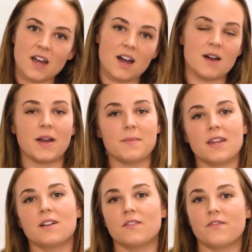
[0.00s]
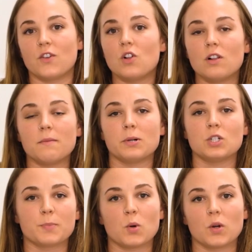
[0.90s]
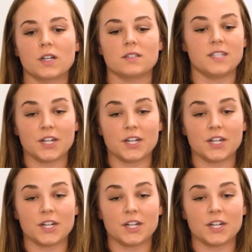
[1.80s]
I made a full pulled pork